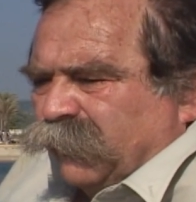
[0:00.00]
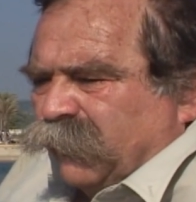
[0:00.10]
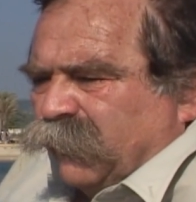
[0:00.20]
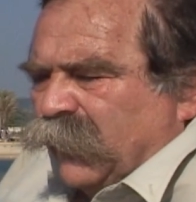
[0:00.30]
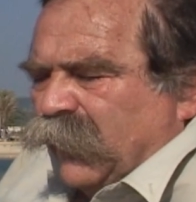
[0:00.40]

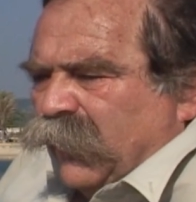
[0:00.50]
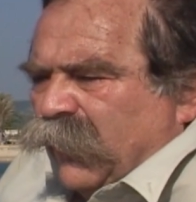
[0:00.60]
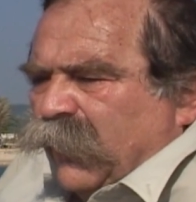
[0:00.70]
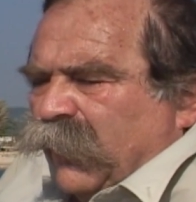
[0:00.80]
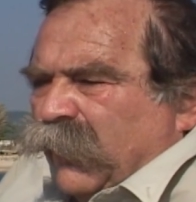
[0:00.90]

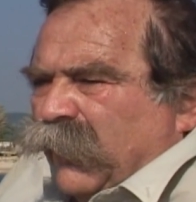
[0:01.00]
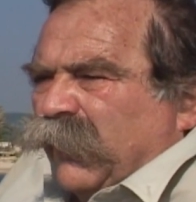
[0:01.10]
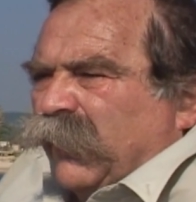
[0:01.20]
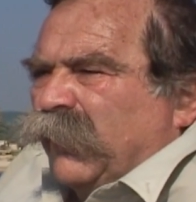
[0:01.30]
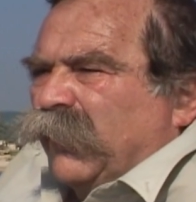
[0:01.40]

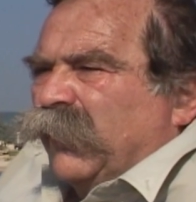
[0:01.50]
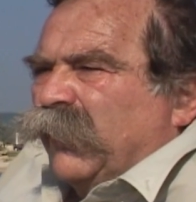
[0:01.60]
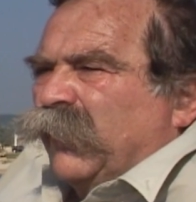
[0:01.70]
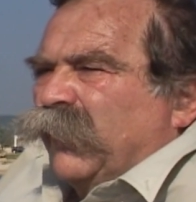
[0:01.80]
Nobody speaks.